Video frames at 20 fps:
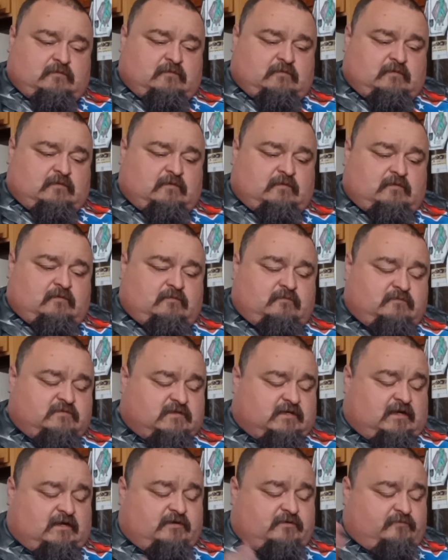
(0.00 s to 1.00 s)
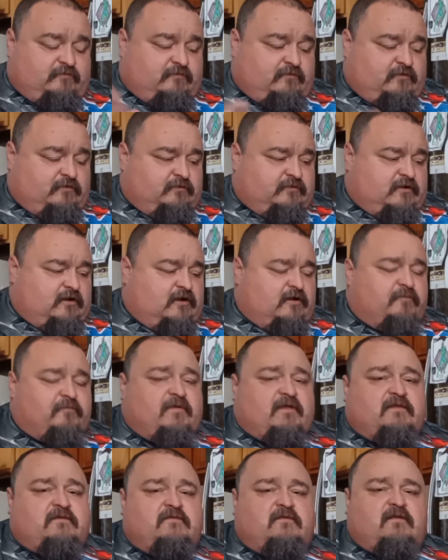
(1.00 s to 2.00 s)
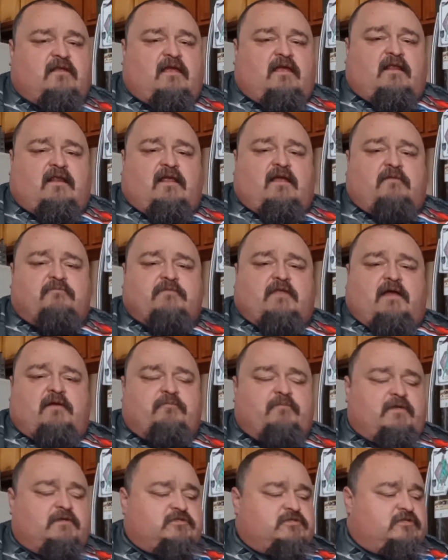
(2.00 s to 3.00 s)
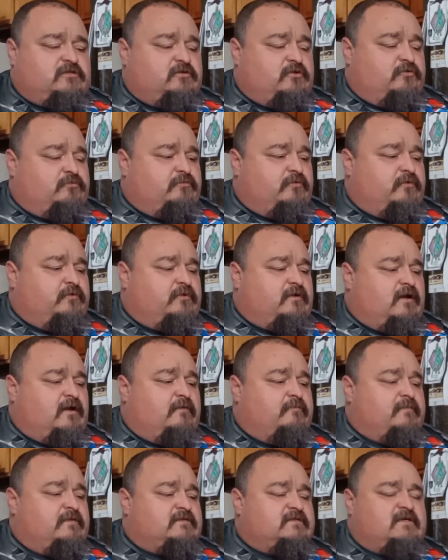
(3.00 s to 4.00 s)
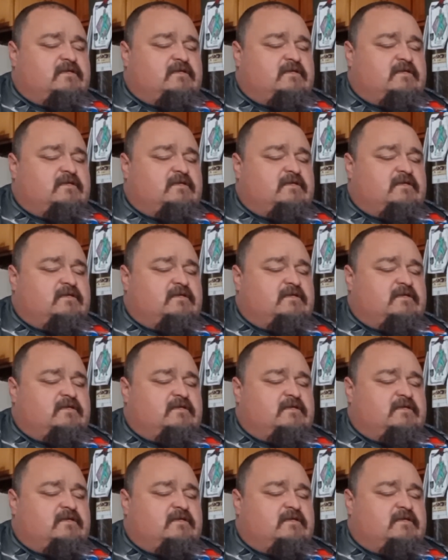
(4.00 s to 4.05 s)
It's kind of a rude comment, and I'm not mentioning no rude comments because